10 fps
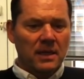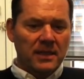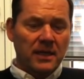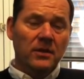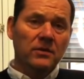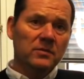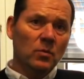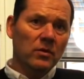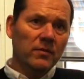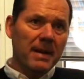And the other is
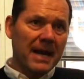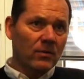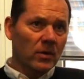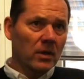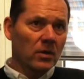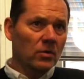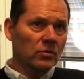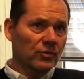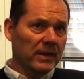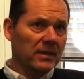more of a macro
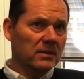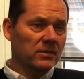trend.